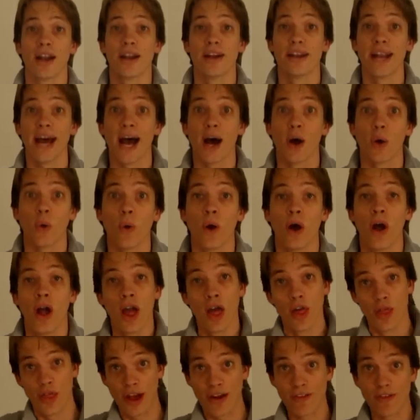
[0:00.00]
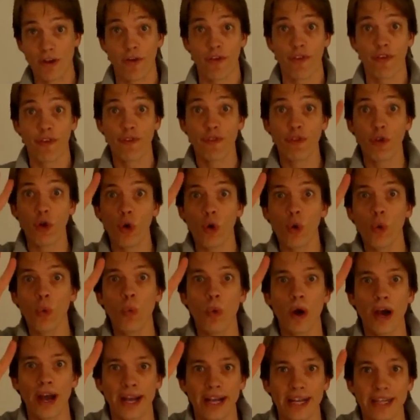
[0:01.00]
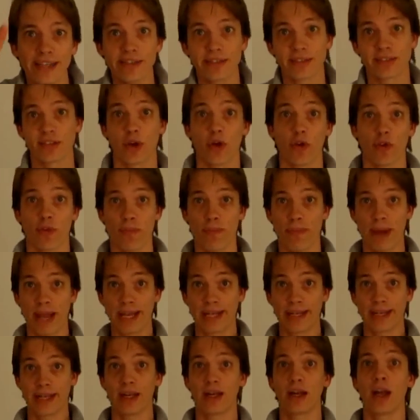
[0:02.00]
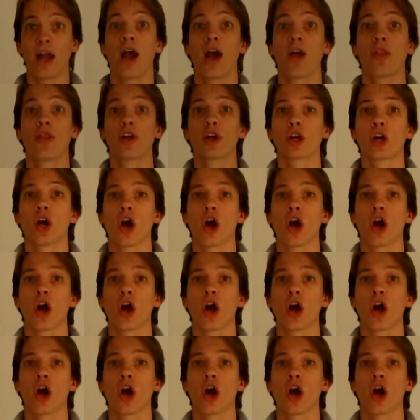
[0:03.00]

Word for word: Now, there are four ways of making the